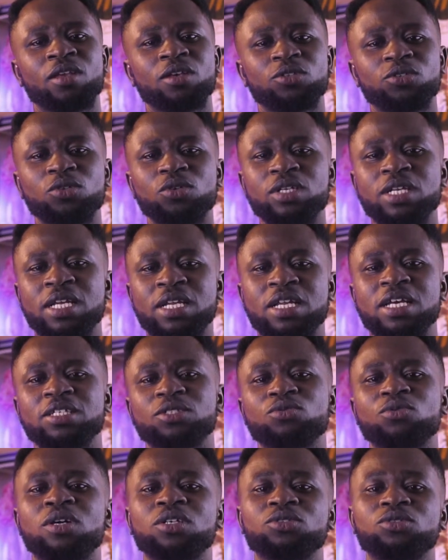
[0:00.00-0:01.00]
So the next
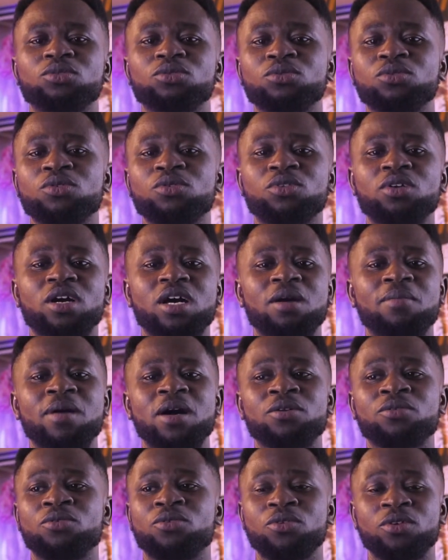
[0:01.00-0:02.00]
one to talk
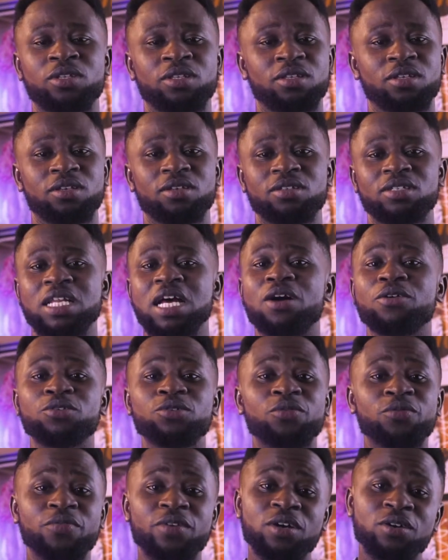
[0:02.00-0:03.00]
about growth. Now
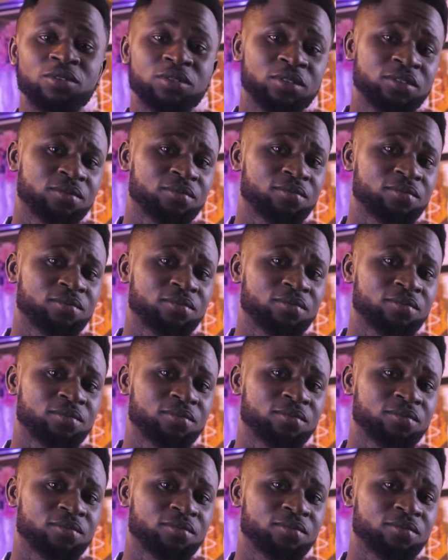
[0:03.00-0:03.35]
you failed.